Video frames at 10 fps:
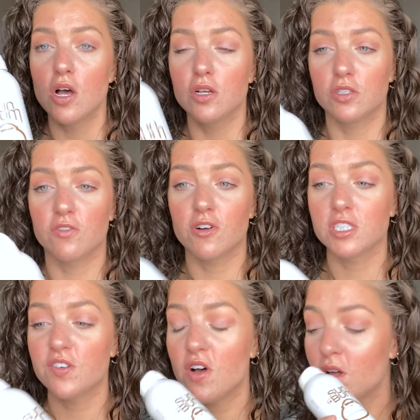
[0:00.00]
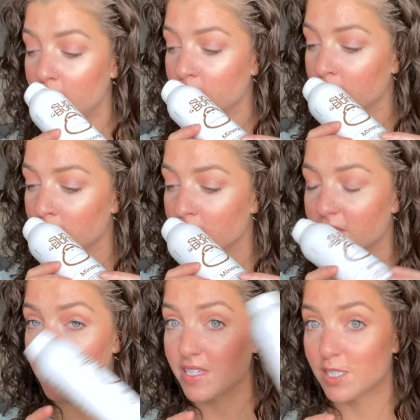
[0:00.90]
So first of all,
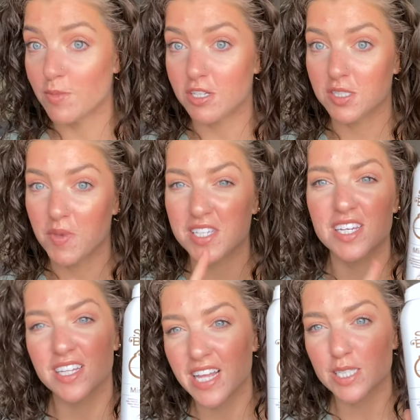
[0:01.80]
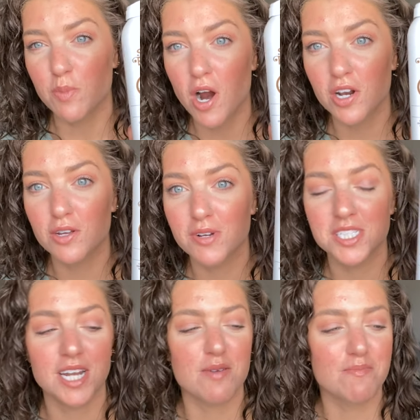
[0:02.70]
this smells amazing, and that's part of the
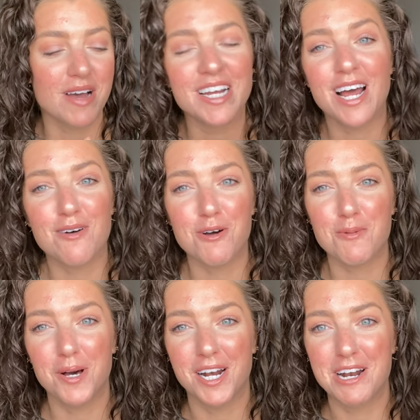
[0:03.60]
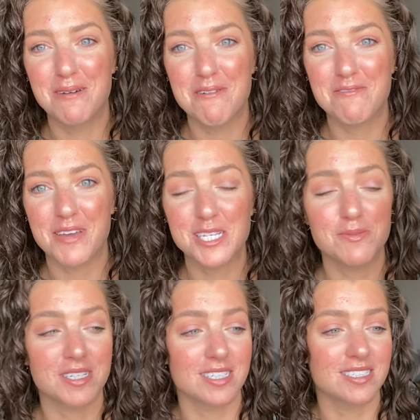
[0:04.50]
reason I might not want to put it on my face
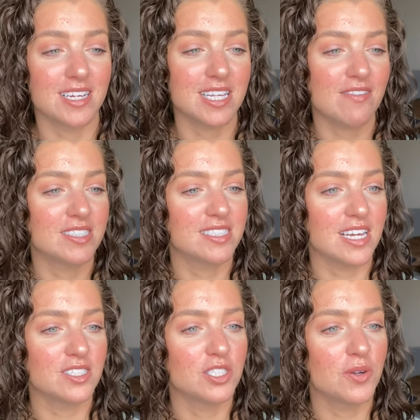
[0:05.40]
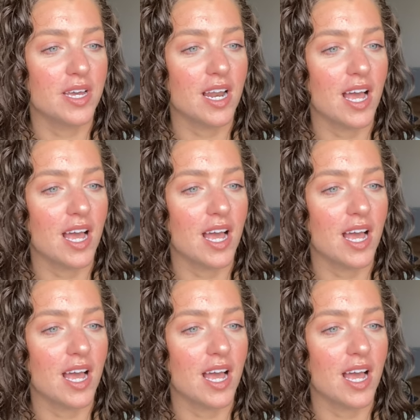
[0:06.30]
because it does have a scent to it.